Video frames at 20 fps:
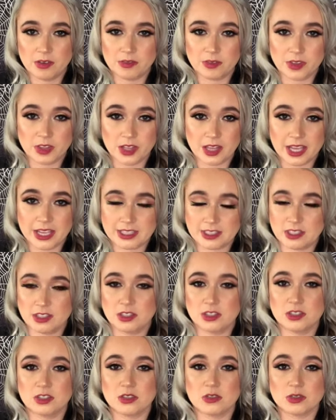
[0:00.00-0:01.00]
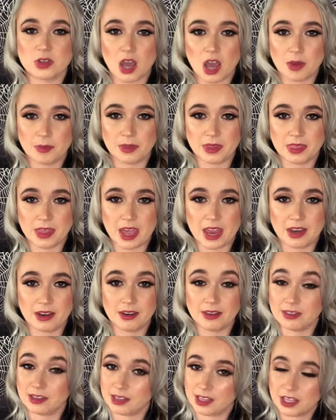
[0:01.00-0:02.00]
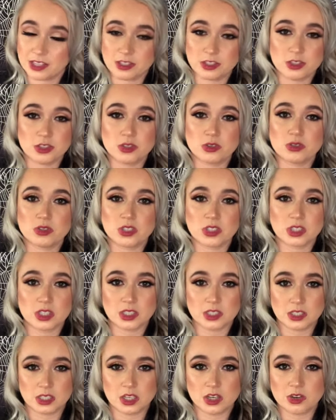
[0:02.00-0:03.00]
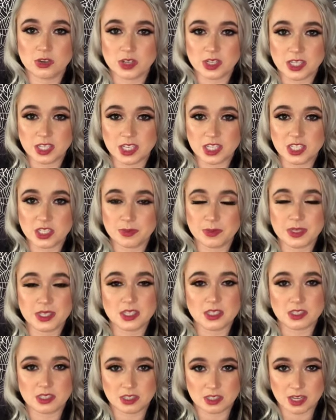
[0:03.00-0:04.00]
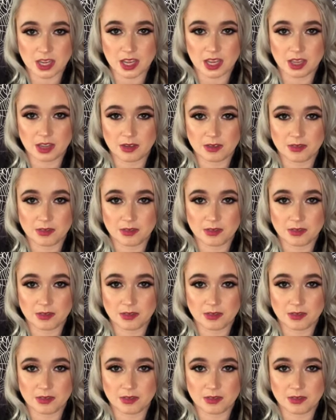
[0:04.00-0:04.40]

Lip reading: for the lessons you taught me then and the lessons you still continue to teach me to this day.